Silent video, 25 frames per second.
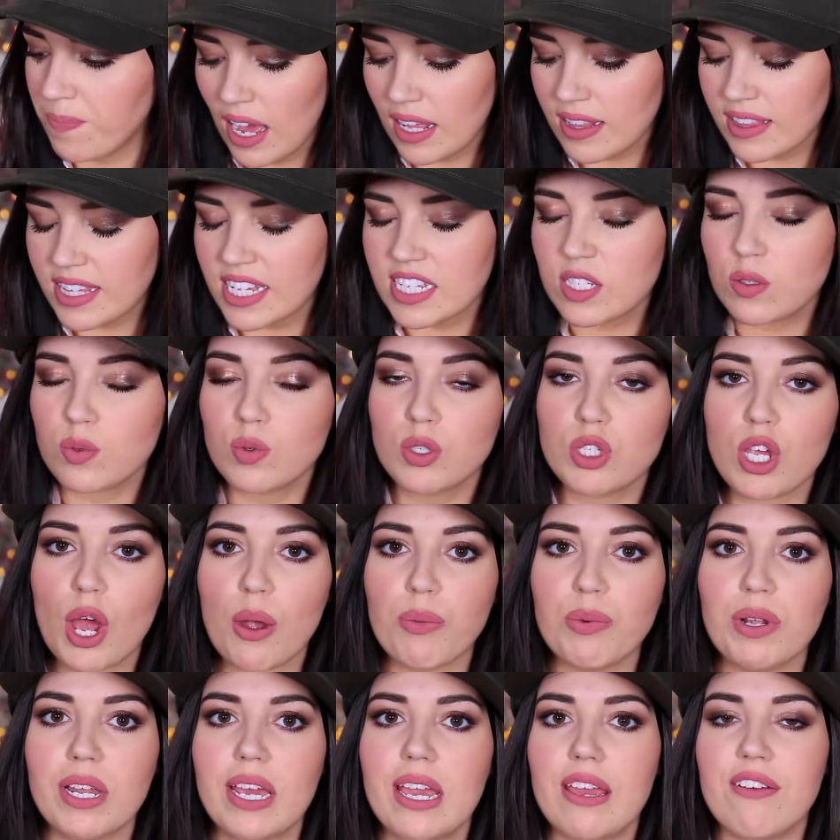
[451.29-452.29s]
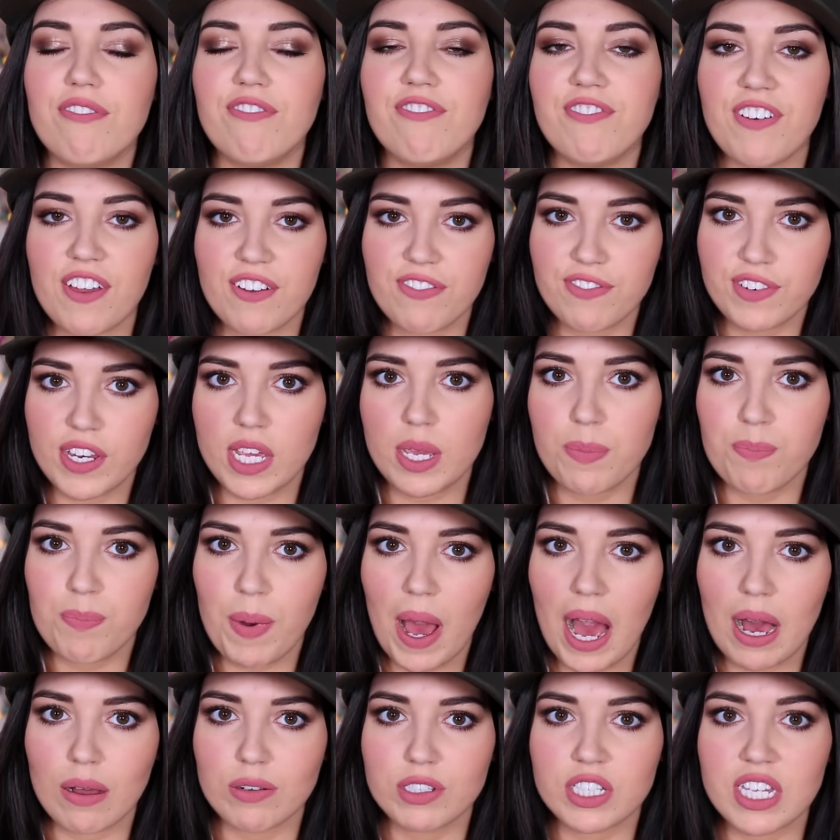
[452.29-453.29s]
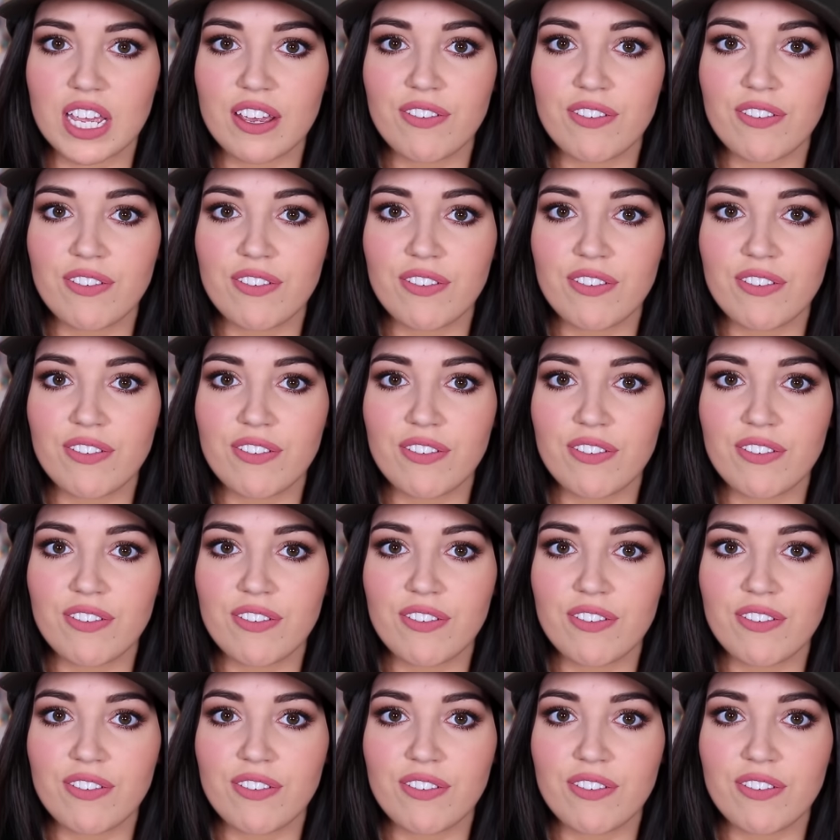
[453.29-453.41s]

And this was only £15.